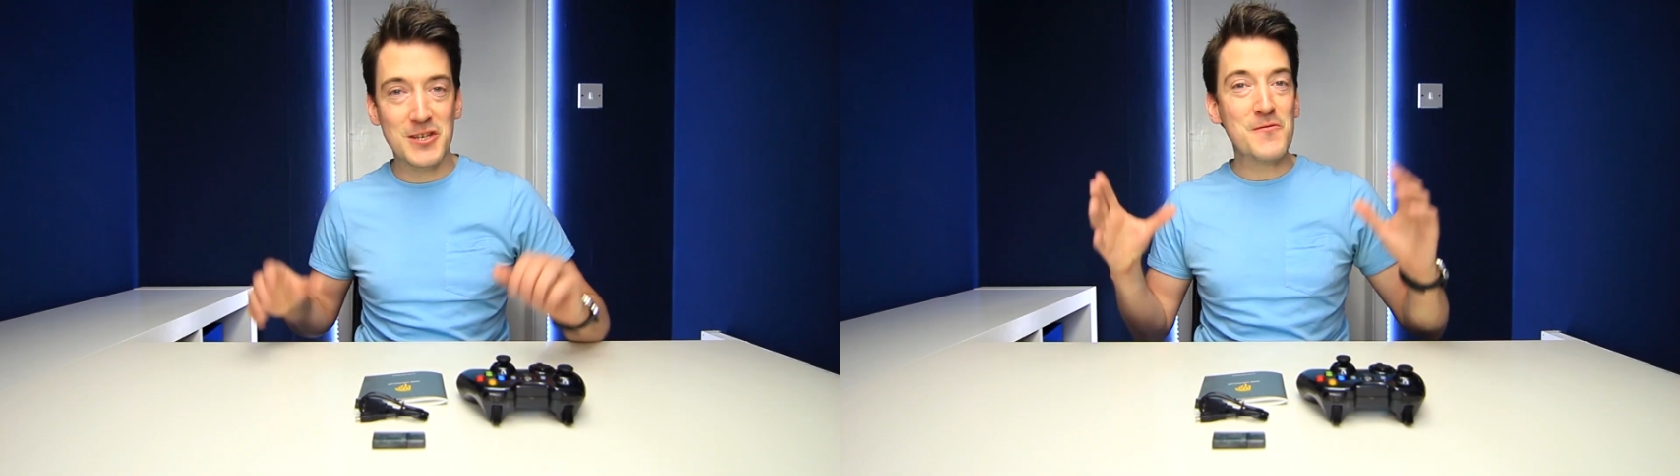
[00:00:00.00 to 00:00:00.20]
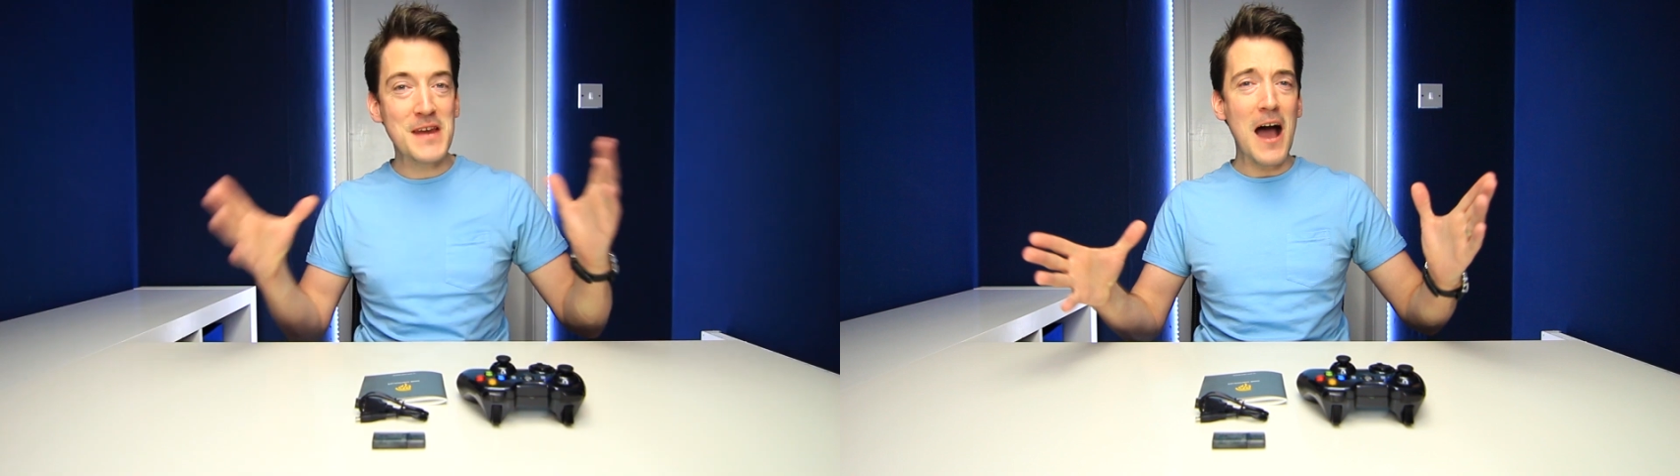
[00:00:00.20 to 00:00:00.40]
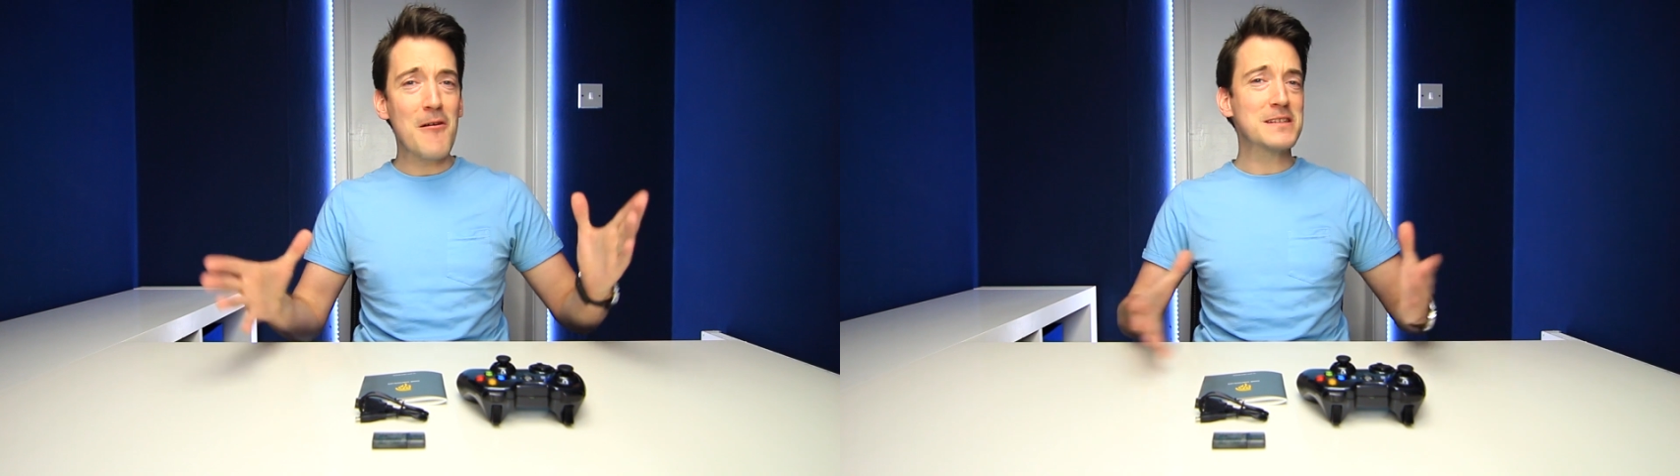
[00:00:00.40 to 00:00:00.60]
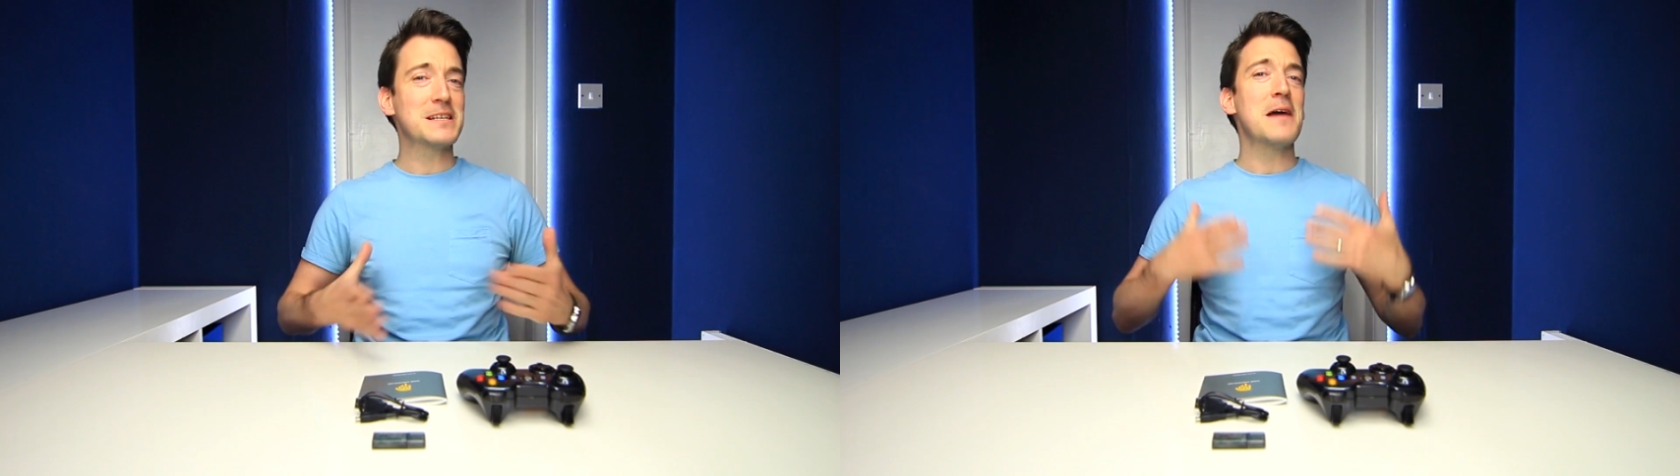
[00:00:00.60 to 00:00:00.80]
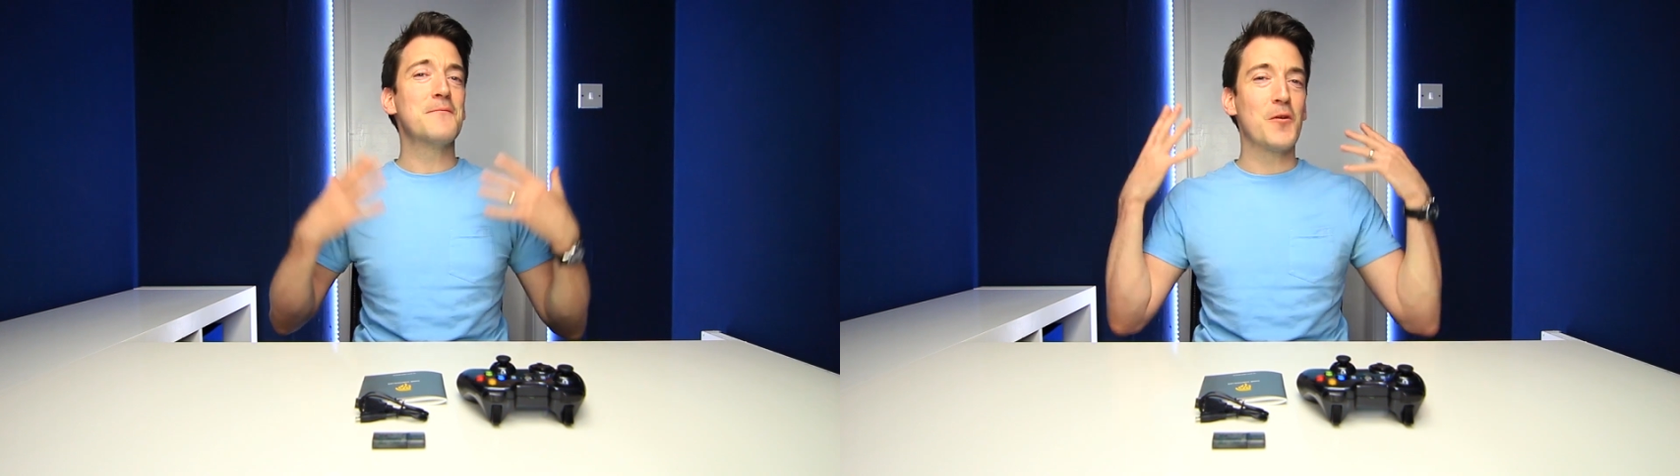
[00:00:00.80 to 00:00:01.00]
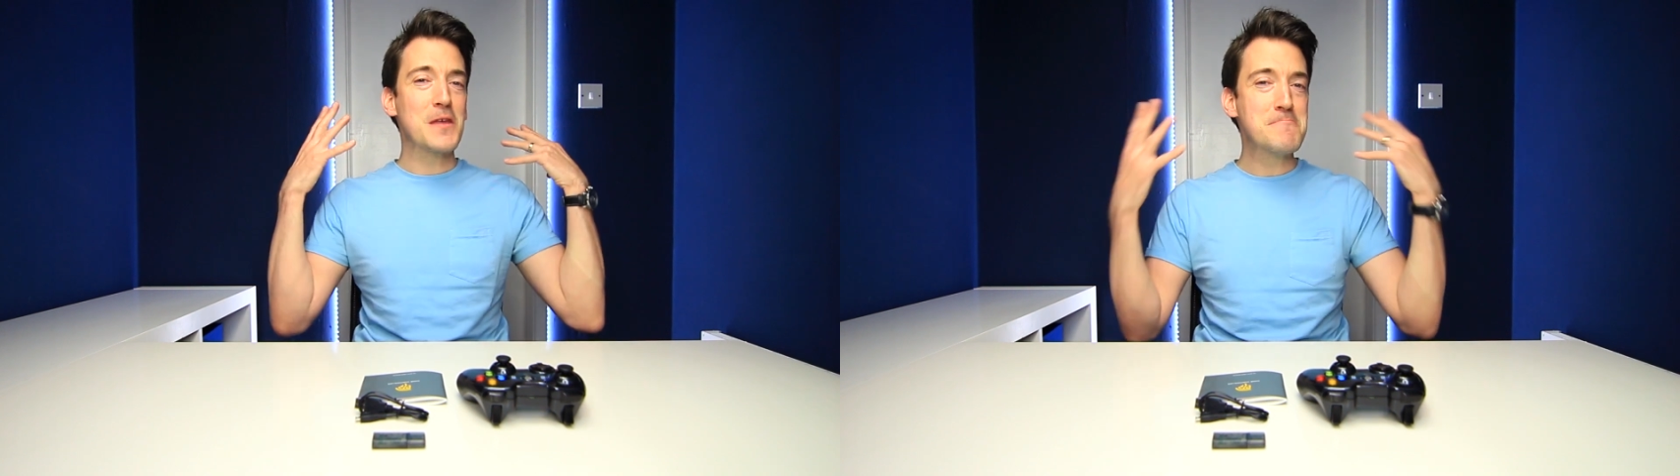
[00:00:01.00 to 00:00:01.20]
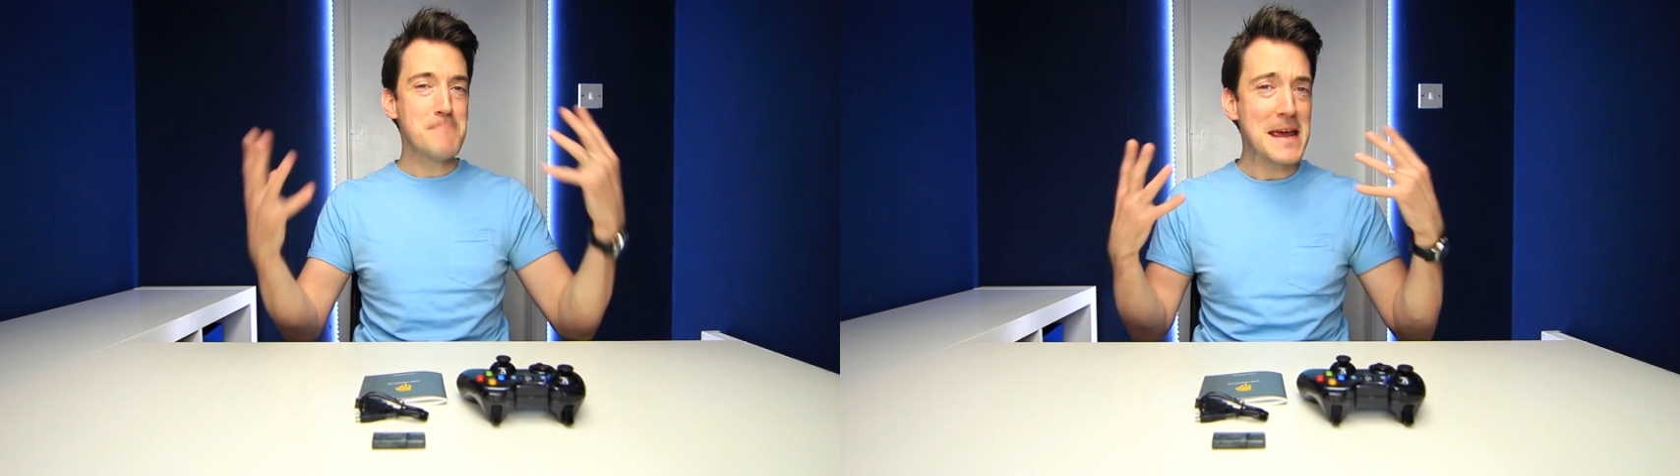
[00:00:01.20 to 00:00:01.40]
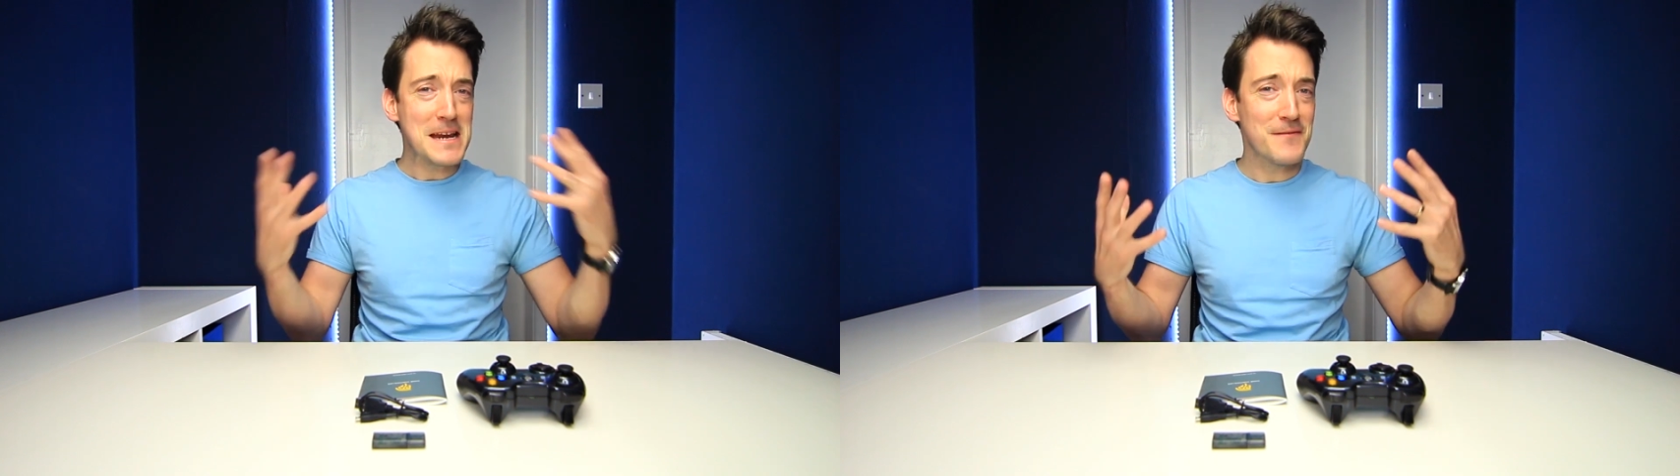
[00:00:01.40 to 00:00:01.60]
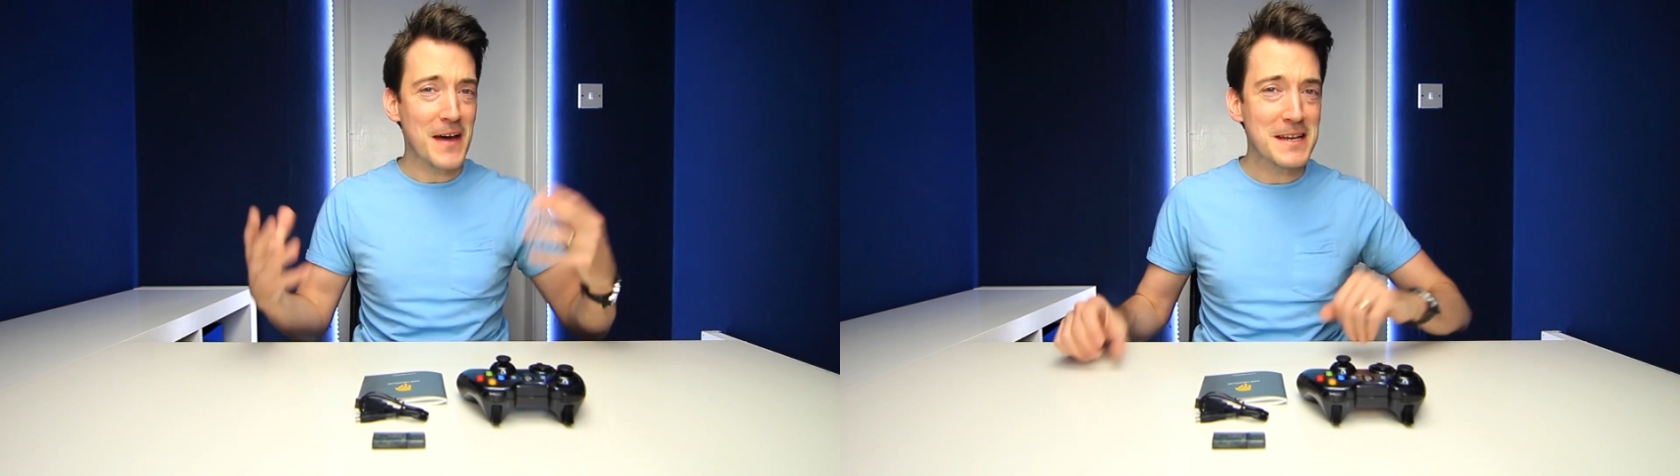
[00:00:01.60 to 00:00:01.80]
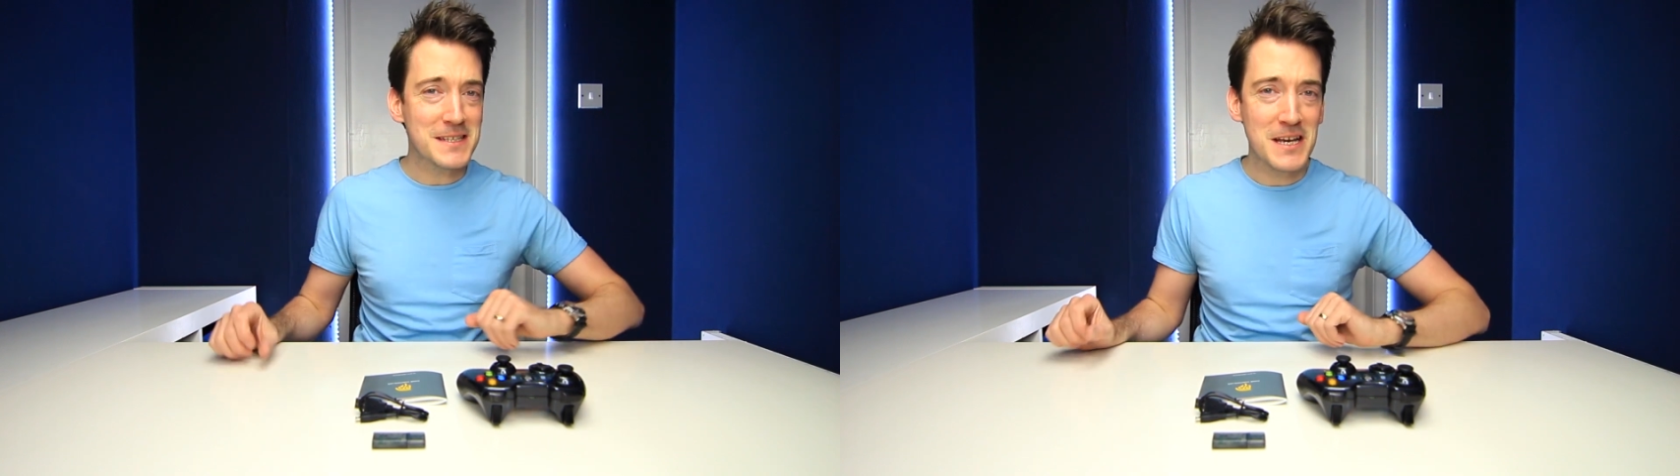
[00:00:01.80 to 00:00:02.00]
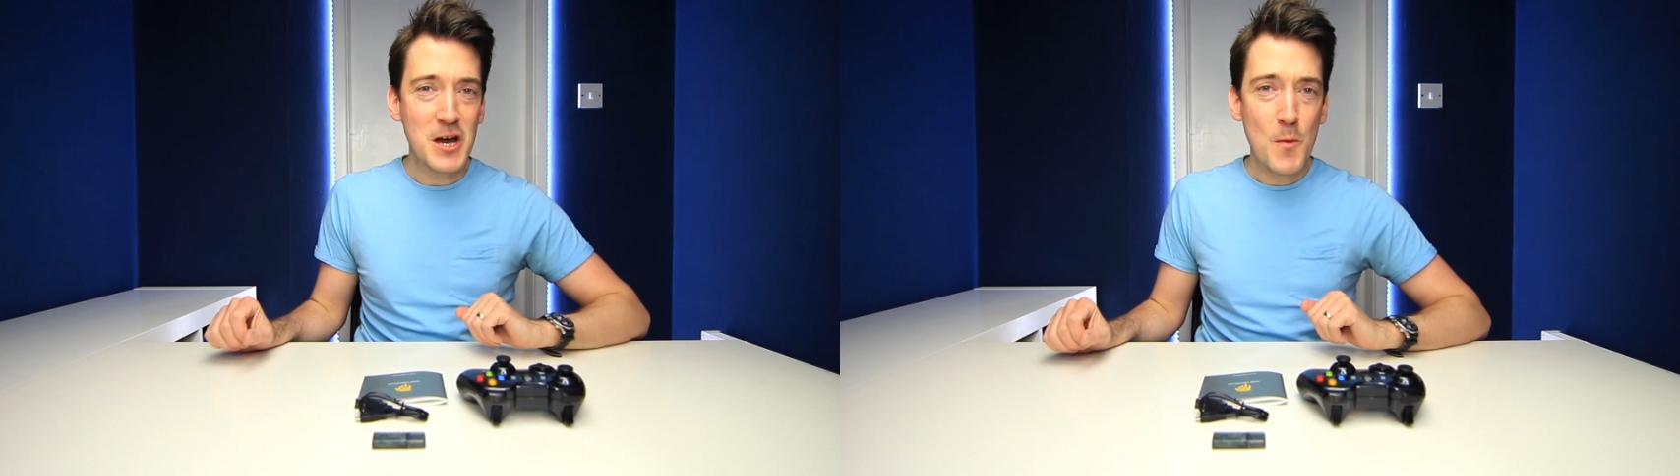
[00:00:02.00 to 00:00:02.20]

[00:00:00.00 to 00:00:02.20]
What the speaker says: So now it's time for the main event,